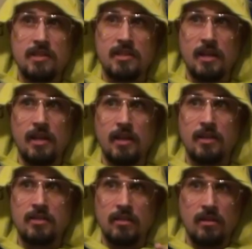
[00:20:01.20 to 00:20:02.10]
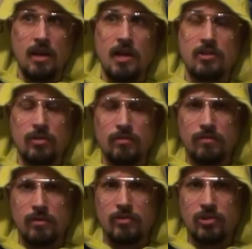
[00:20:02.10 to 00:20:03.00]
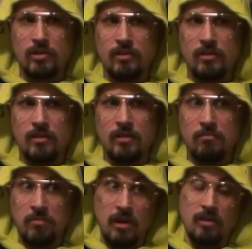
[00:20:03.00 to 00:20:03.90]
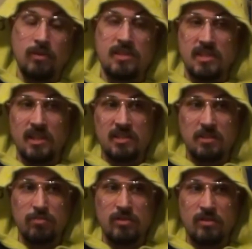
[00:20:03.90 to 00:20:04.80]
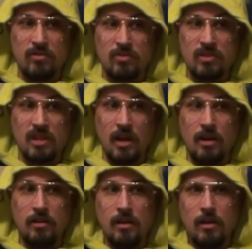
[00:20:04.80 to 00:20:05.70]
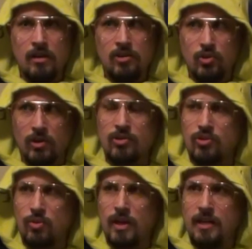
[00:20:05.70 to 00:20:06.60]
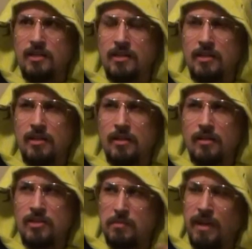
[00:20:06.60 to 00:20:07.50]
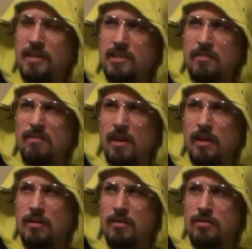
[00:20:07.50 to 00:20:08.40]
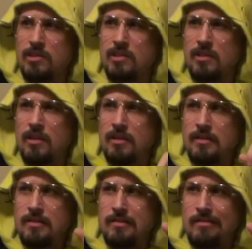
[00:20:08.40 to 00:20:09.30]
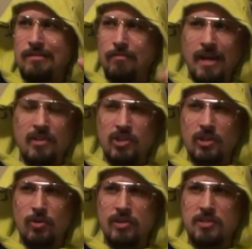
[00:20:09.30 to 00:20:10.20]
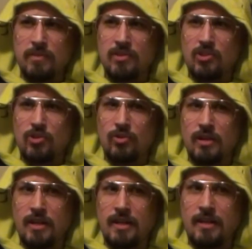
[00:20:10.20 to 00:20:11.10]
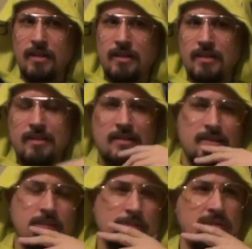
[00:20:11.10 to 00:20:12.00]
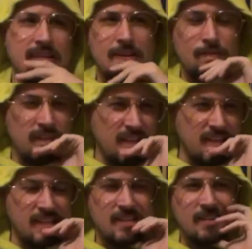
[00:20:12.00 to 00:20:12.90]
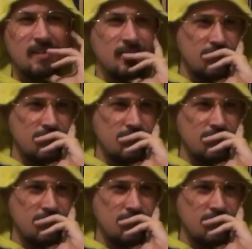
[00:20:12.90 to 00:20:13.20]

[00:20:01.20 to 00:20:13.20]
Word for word: 6, the theatrical version, Halloween 6, the producer's cut, Trick or Treat, Spaced Invaders, The Magic Christmas Tree. Oh wow, man, there,